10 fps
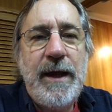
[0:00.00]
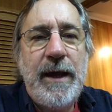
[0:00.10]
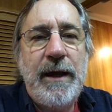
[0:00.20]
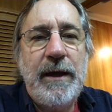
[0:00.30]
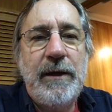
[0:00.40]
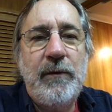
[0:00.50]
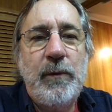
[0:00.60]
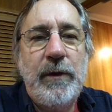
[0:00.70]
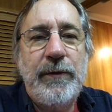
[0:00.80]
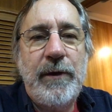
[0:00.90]
And
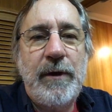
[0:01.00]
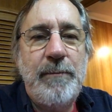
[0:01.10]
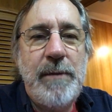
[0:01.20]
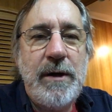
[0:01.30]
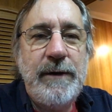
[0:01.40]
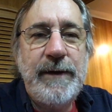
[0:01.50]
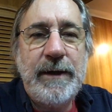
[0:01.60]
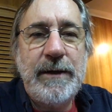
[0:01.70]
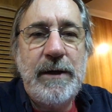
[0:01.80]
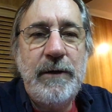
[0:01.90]
with our modern
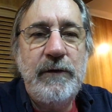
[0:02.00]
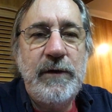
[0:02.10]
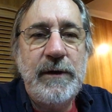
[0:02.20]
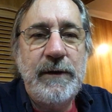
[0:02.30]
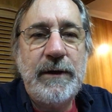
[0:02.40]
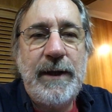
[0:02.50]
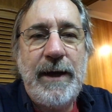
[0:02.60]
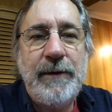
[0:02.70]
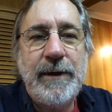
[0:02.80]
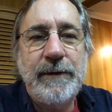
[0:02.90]
technology and the
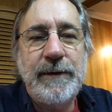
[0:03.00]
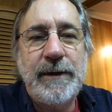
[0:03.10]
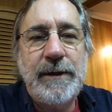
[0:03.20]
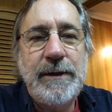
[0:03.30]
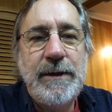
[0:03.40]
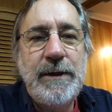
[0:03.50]
cloud out there,